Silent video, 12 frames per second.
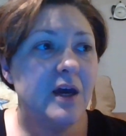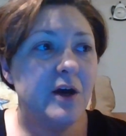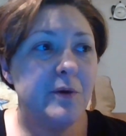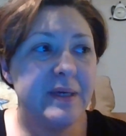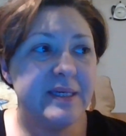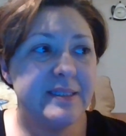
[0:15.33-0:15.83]

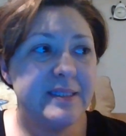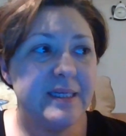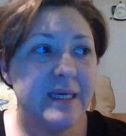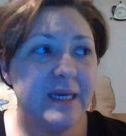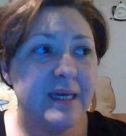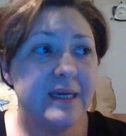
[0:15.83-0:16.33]

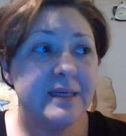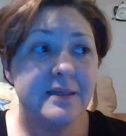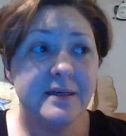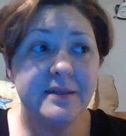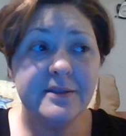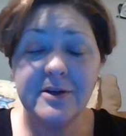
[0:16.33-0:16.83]
Obesity is
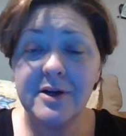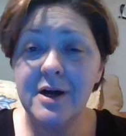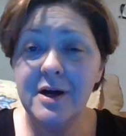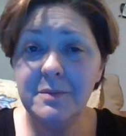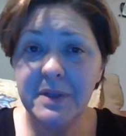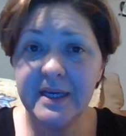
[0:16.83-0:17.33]
also a
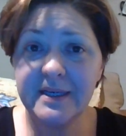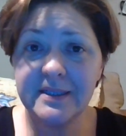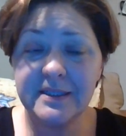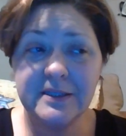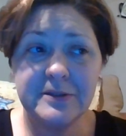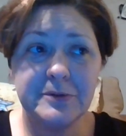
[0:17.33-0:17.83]

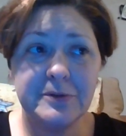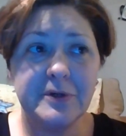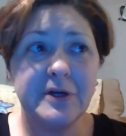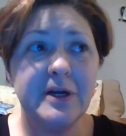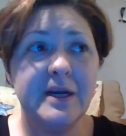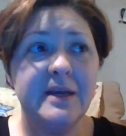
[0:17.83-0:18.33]
complex
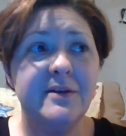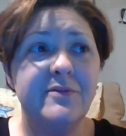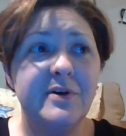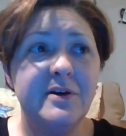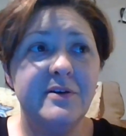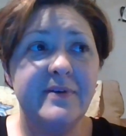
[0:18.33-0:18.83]
disorder
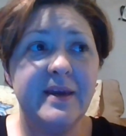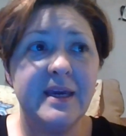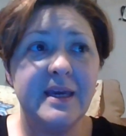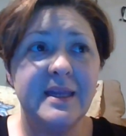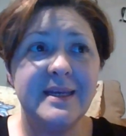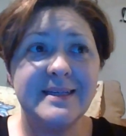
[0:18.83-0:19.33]

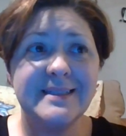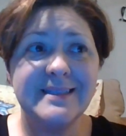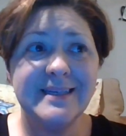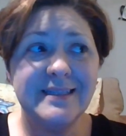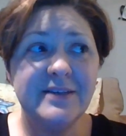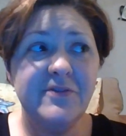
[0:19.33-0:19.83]
involving an
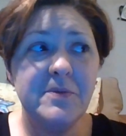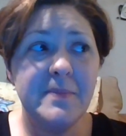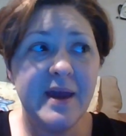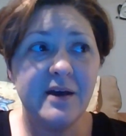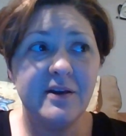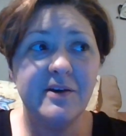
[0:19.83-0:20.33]
excessive
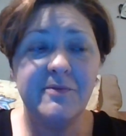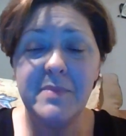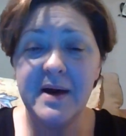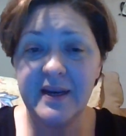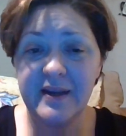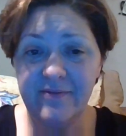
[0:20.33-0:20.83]
amount of
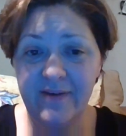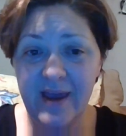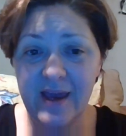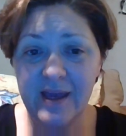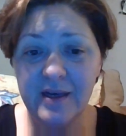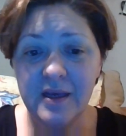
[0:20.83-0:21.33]
body
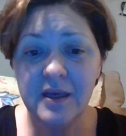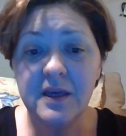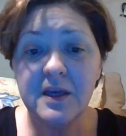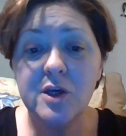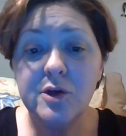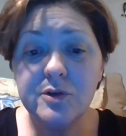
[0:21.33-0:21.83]
fat,
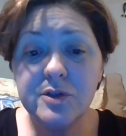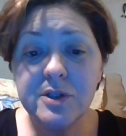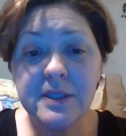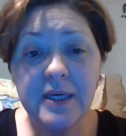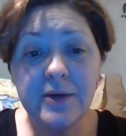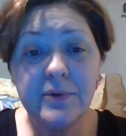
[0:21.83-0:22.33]

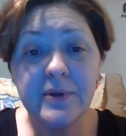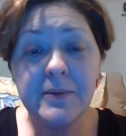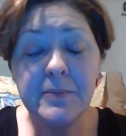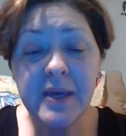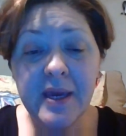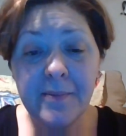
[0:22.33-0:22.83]
usually with
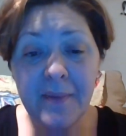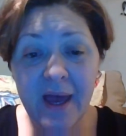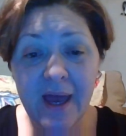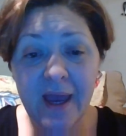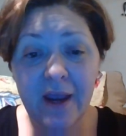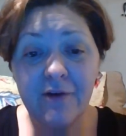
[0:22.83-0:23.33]
a
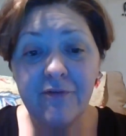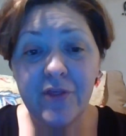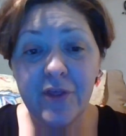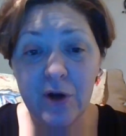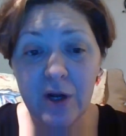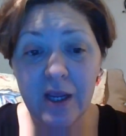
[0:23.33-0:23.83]
BMI of
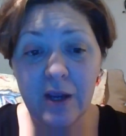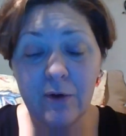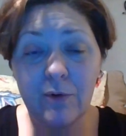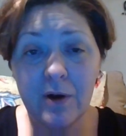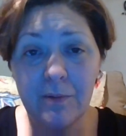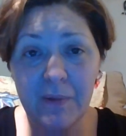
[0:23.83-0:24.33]
30
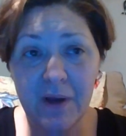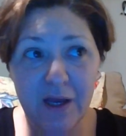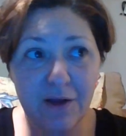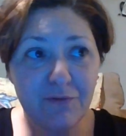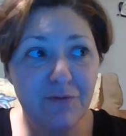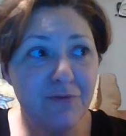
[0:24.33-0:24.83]
or
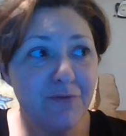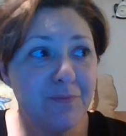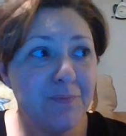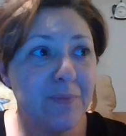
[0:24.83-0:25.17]
above.